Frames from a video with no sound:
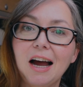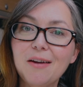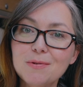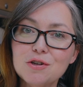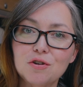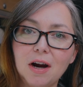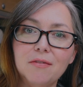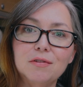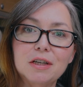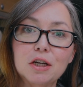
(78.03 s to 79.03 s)
I've been
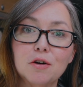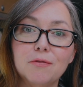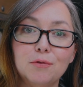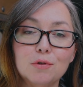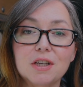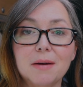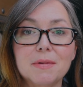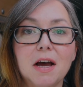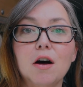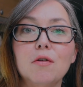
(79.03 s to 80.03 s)
traveling full-time
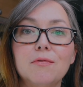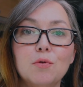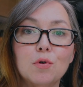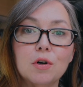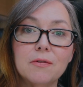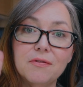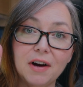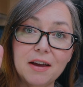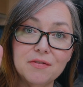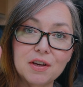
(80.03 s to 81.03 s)
now for
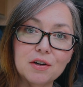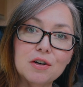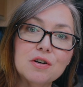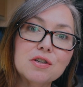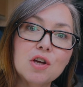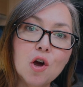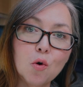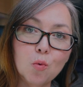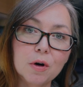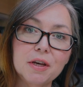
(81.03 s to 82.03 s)
5 years,
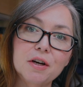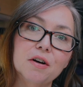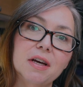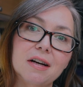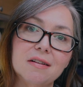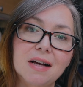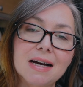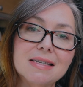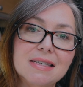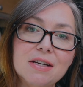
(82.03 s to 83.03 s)
1 year in a
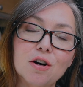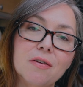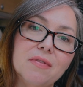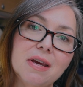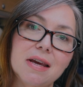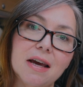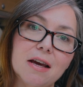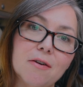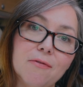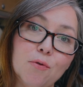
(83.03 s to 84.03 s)
Class C RV
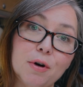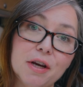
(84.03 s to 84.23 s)
and 4